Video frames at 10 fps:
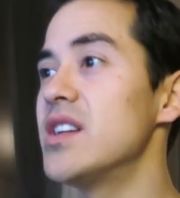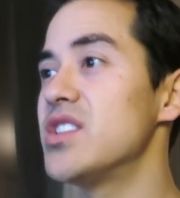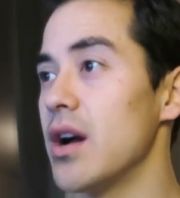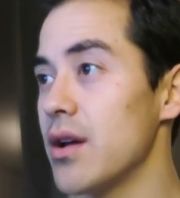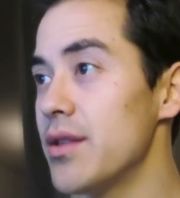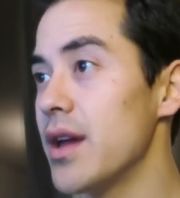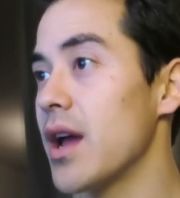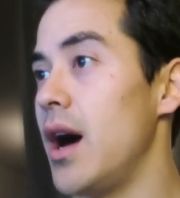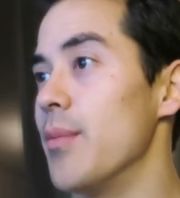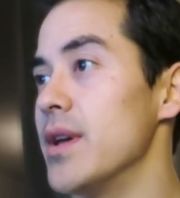check out the
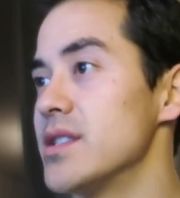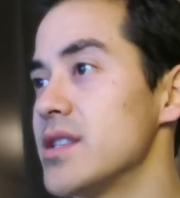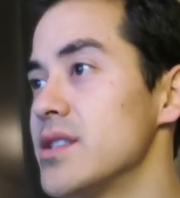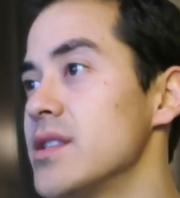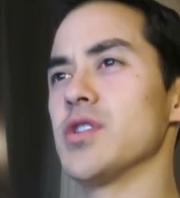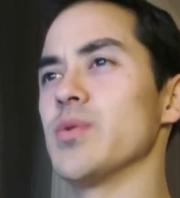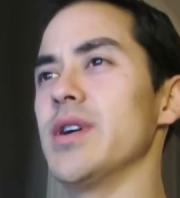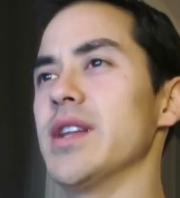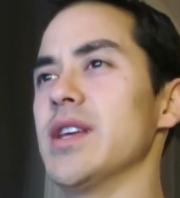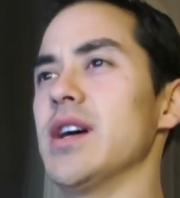comments. First
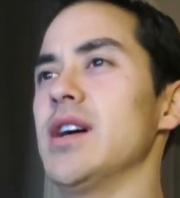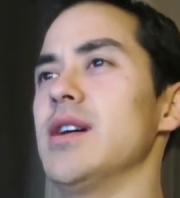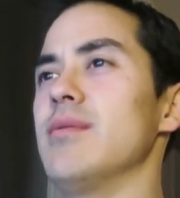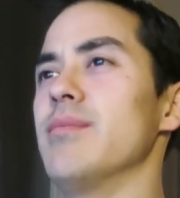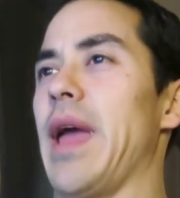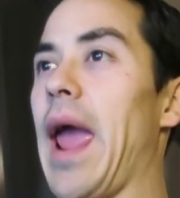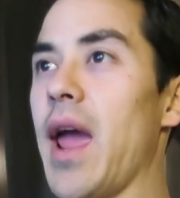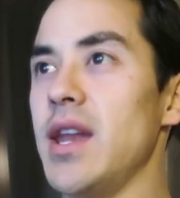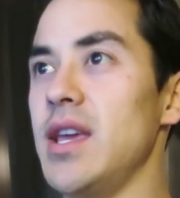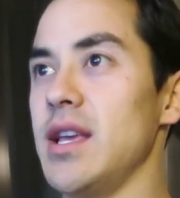one, um,
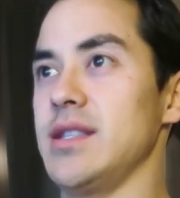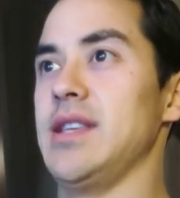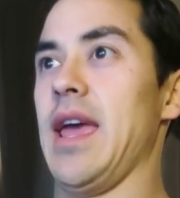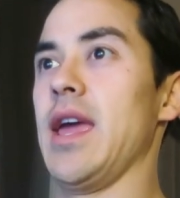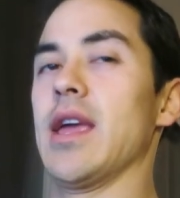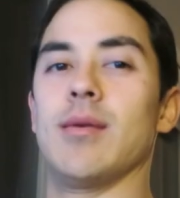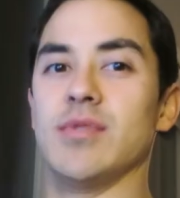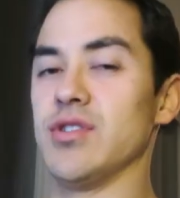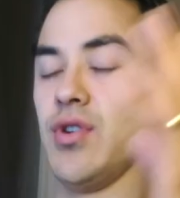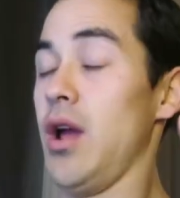Annie Zhang. I'm
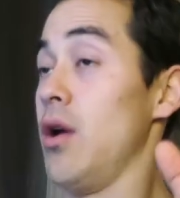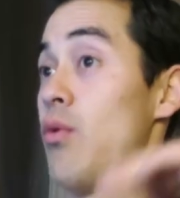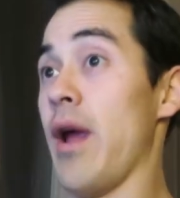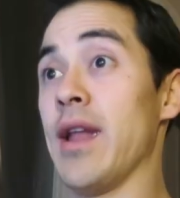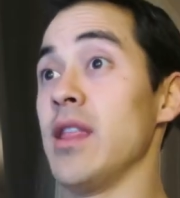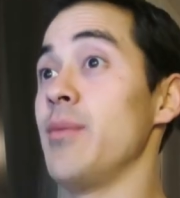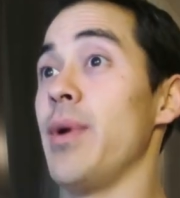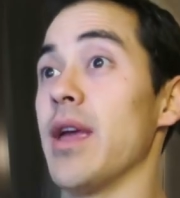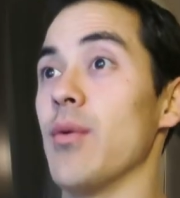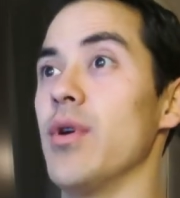just randomly
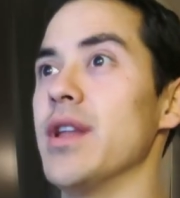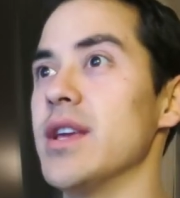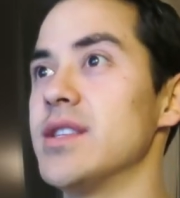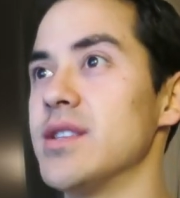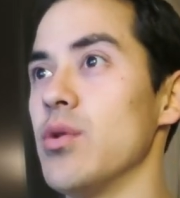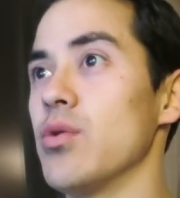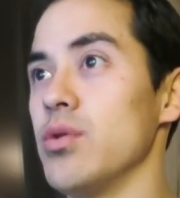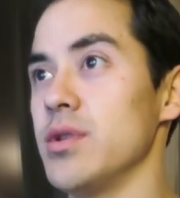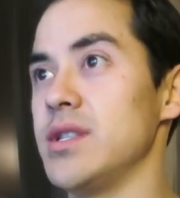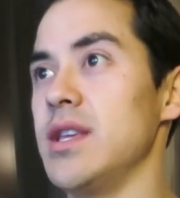picking one. It's so
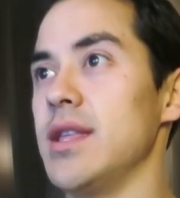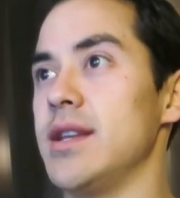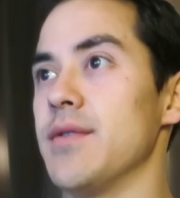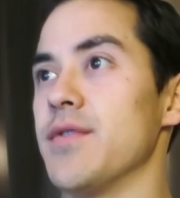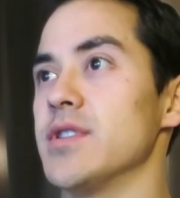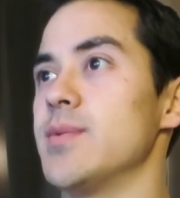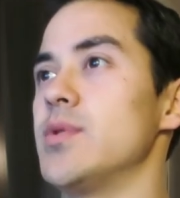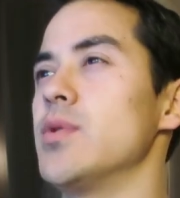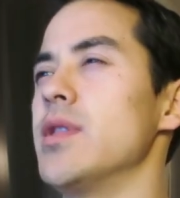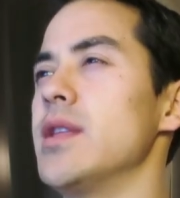cool to see the difference
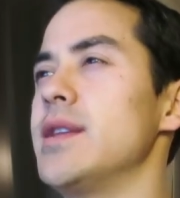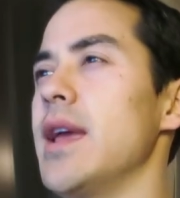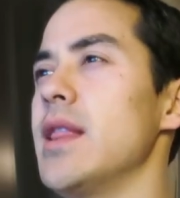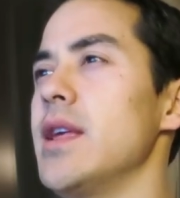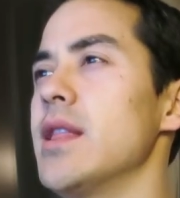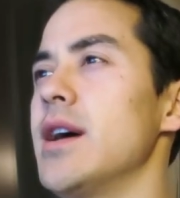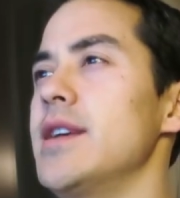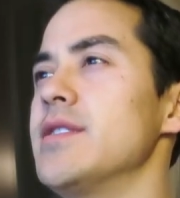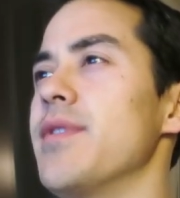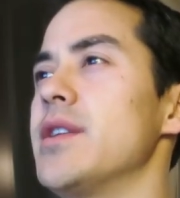between the daily
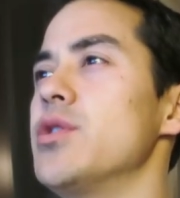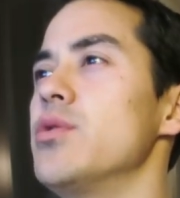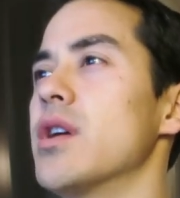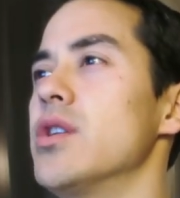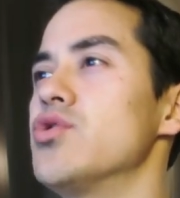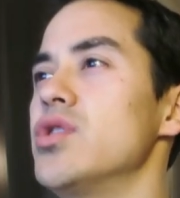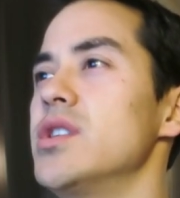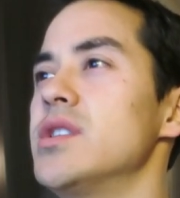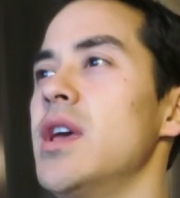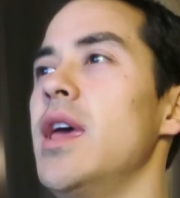lives of the two
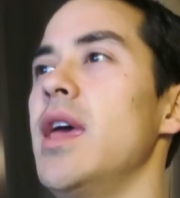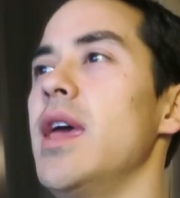countries